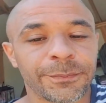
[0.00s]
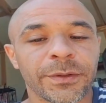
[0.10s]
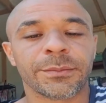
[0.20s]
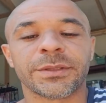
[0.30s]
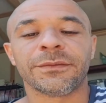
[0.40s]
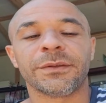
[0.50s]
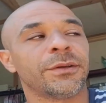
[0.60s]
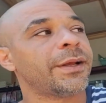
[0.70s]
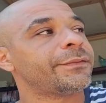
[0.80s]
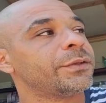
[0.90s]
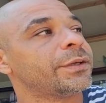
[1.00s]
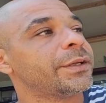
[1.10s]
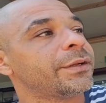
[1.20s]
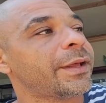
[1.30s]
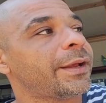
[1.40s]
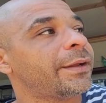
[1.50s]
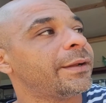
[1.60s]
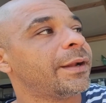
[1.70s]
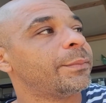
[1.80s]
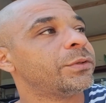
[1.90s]
I'm definitely gonna have to look into that,
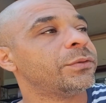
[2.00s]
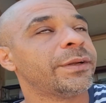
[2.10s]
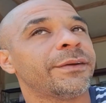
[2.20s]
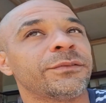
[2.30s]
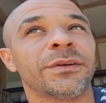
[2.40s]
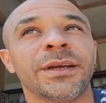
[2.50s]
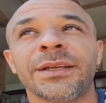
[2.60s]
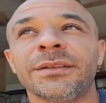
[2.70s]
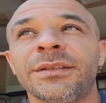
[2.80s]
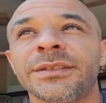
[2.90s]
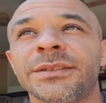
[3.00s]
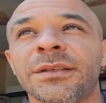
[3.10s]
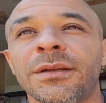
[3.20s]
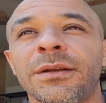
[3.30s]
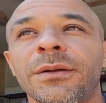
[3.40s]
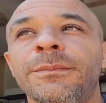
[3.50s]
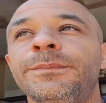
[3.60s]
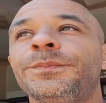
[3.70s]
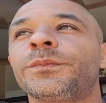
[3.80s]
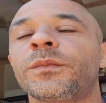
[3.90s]
and I'm gonna do it after I get this
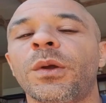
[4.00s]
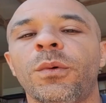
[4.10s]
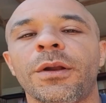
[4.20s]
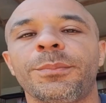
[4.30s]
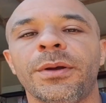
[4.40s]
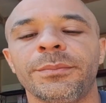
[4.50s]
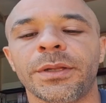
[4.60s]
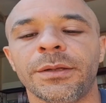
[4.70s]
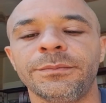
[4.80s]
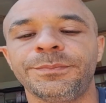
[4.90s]
water pump done.